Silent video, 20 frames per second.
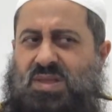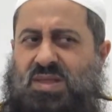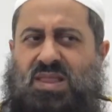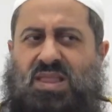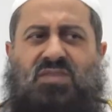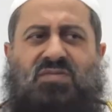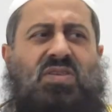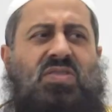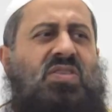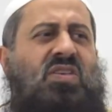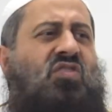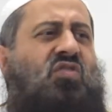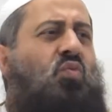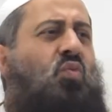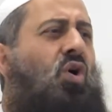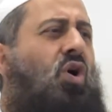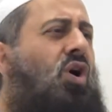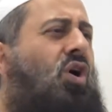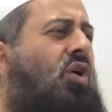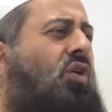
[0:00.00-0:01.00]
Live in this
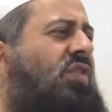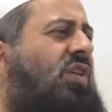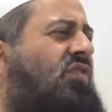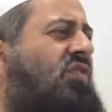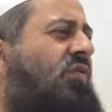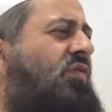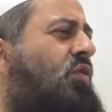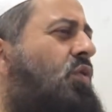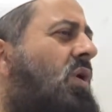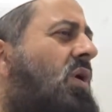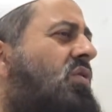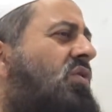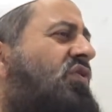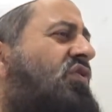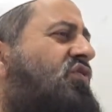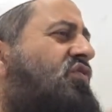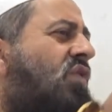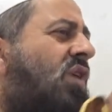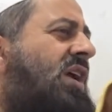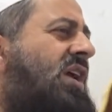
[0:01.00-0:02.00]
world as if you are a
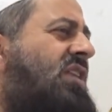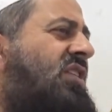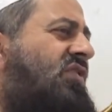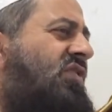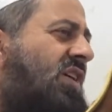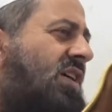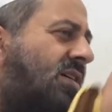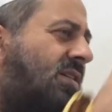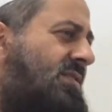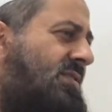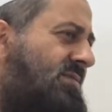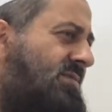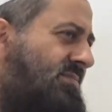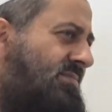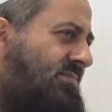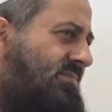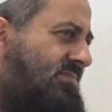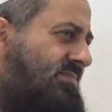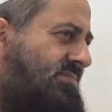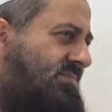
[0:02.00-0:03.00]
stranger
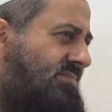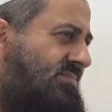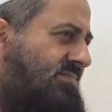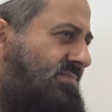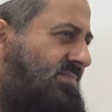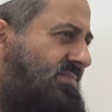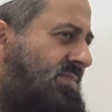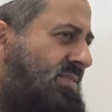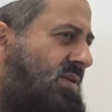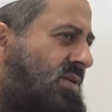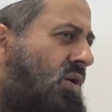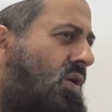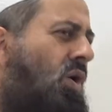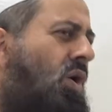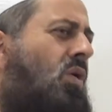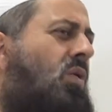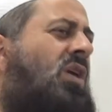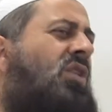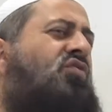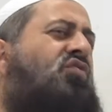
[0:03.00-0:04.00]

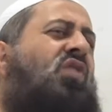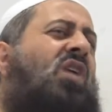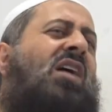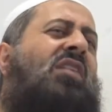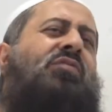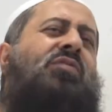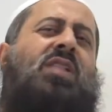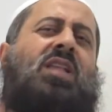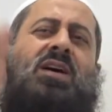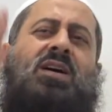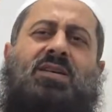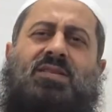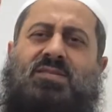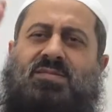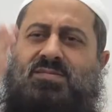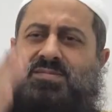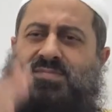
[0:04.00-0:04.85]
or a traveler.